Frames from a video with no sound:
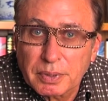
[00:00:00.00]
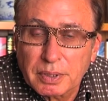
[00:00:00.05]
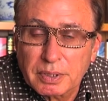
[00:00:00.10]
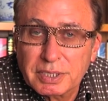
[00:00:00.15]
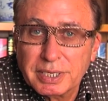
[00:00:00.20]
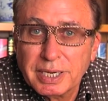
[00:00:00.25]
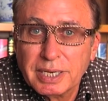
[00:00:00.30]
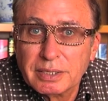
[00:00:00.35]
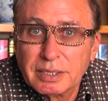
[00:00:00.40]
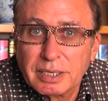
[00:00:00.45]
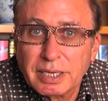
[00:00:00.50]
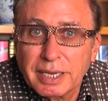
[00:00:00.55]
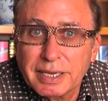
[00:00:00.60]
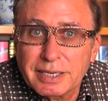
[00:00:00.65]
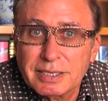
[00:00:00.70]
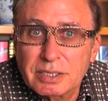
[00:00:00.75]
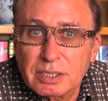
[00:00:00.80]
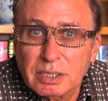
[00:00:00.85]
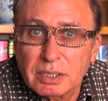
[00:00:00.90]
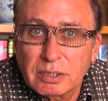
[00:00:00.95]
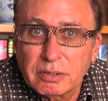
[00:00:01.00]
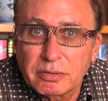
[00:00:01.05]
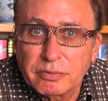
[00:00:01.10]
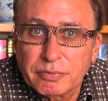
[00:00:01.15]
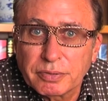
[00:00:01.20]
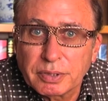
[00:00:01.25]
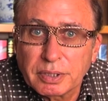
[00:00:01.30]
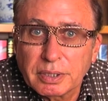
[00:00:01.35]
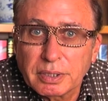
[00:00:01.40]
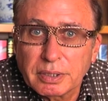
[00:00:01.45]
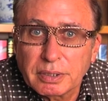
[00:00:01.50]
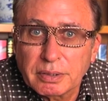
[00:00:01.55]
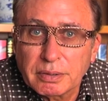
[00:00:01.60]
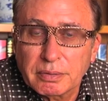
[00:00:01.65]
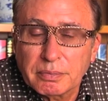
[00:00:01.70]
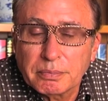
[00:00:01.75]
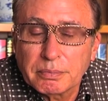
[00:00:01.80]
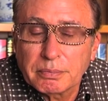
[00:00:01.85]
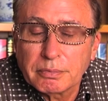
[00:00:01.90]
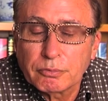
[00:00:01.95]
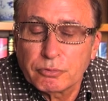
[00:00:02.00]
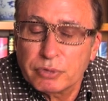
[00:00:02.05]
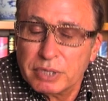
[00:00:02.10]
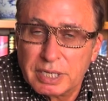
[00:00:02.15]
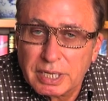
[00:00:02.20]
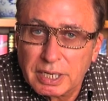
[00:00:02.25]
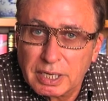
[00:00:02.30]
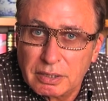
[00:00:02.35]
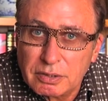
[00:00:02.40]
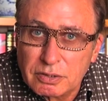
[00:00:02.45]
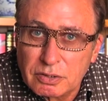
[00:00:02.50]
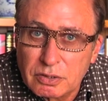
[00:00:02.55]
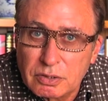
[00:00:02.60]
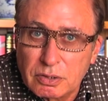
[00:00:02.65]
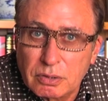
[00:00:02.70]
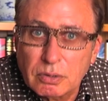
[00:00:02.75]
take the case of recounts